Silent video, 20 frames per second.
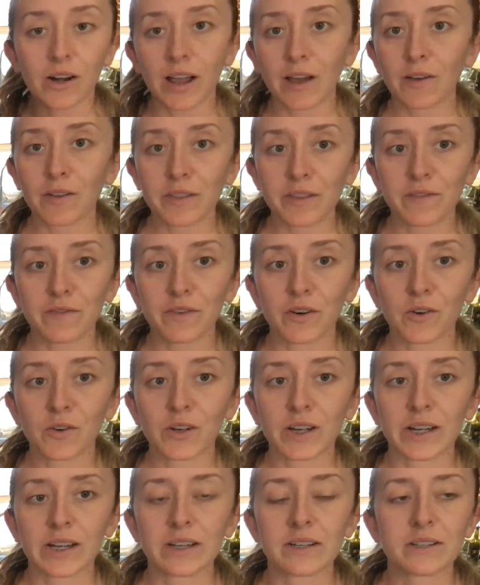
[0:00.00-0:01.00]
healthy
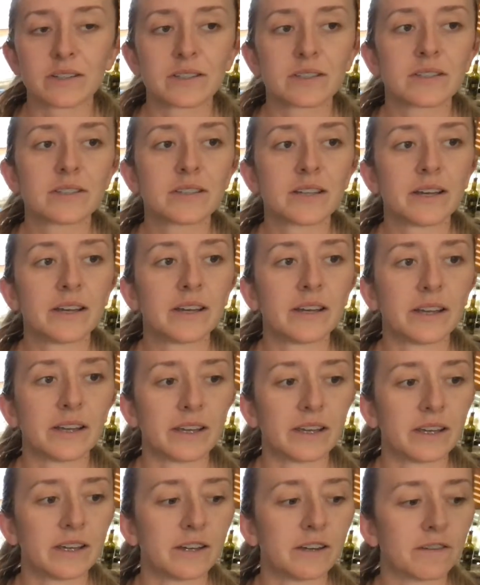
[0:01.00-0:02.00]
focus,
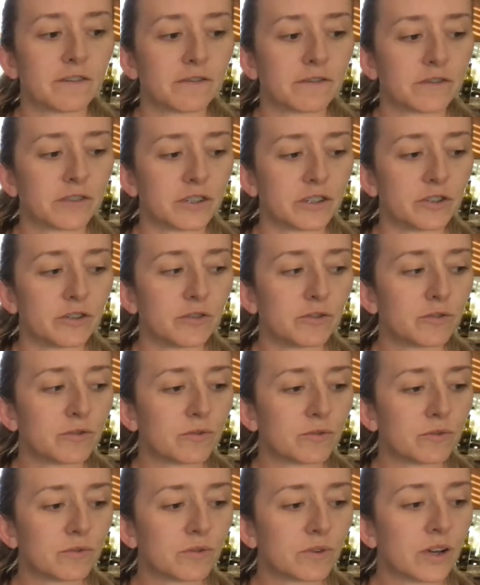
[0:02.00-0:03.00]
if
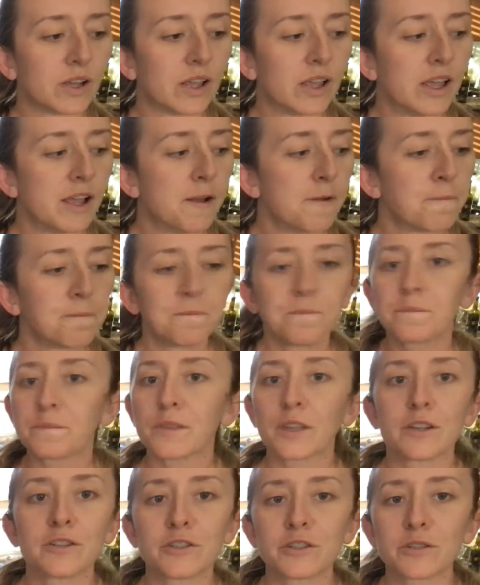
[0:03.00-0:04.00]
you
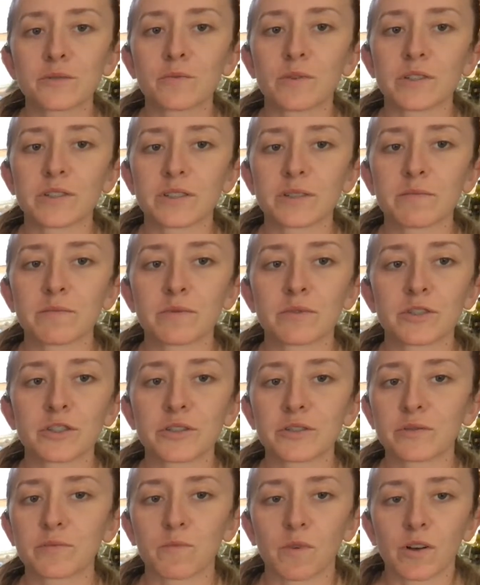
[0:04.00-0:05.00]
just
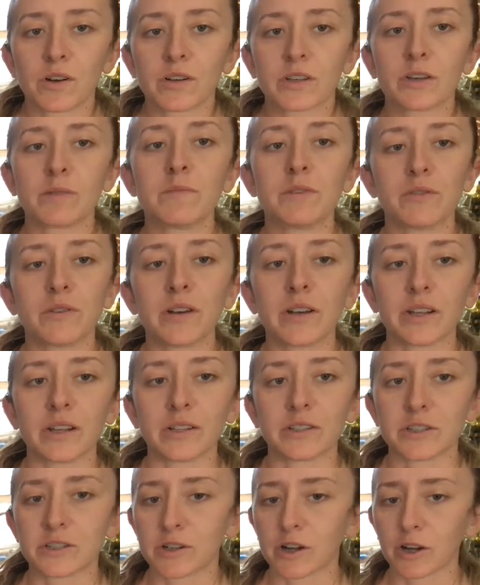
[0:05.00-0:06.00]
want community
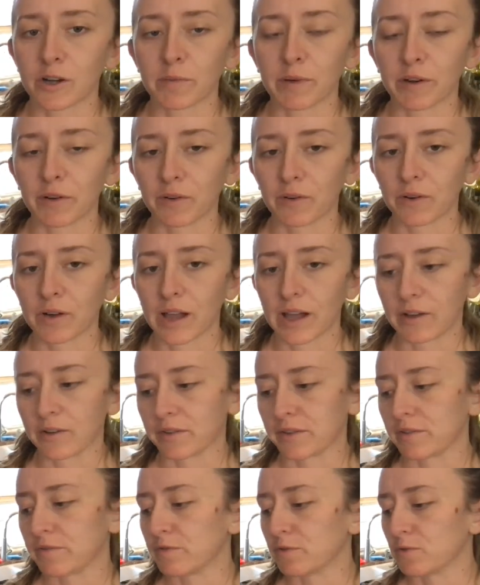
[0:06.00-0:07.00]
to talk about
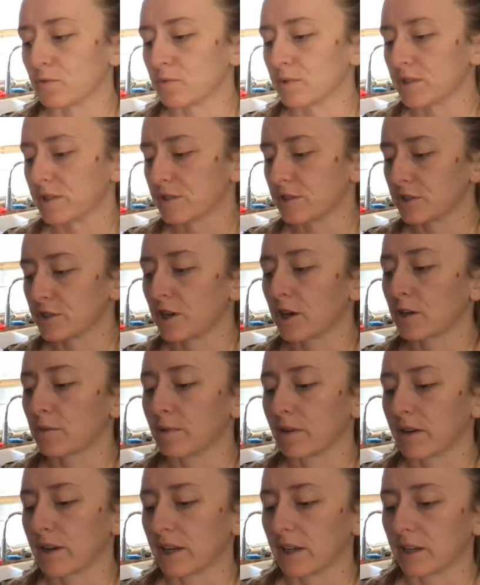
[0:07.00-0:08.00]
healthy food with, to talk
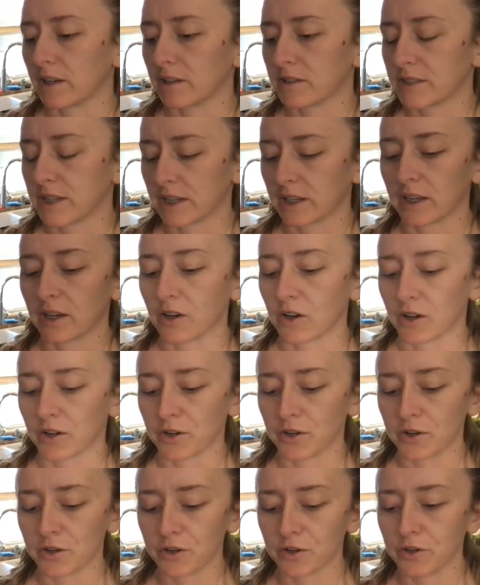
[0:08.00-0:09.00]
about taking
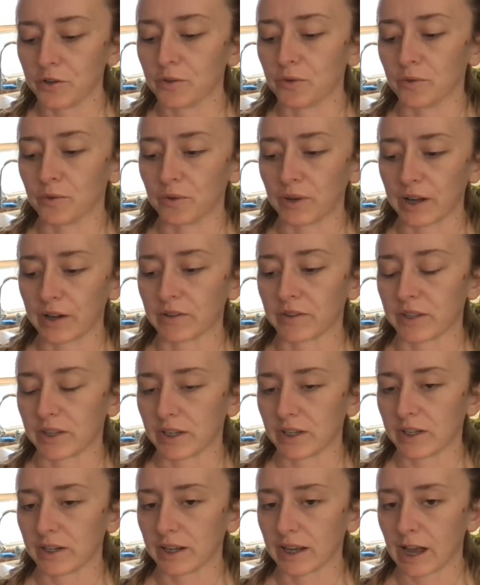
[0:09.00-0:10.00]
on new
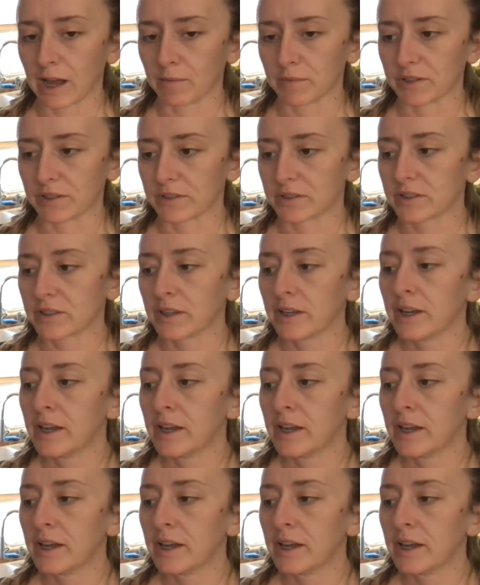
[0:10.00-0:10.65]
healthy eating habits,